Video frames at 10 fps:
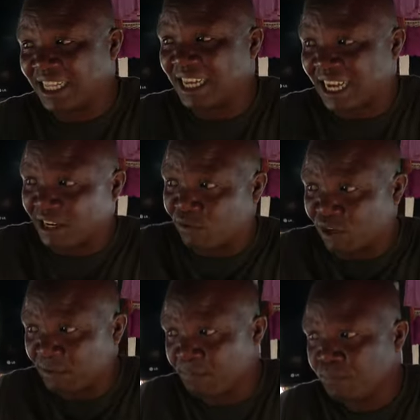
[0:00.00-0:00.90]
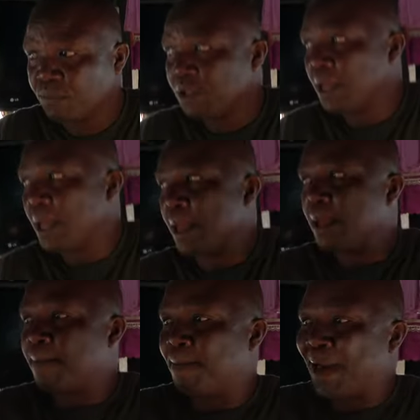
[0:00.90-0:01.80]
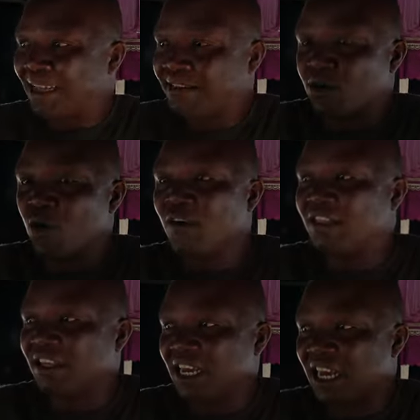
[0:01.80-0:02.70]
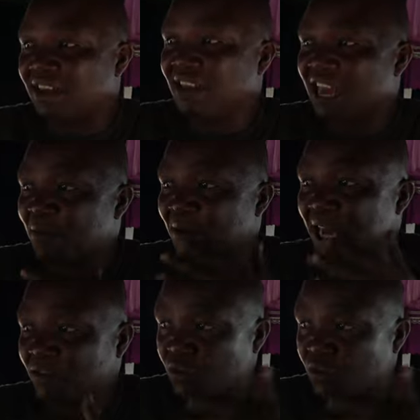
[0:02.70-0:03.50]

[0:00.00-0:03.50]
in the country, but over the years the government has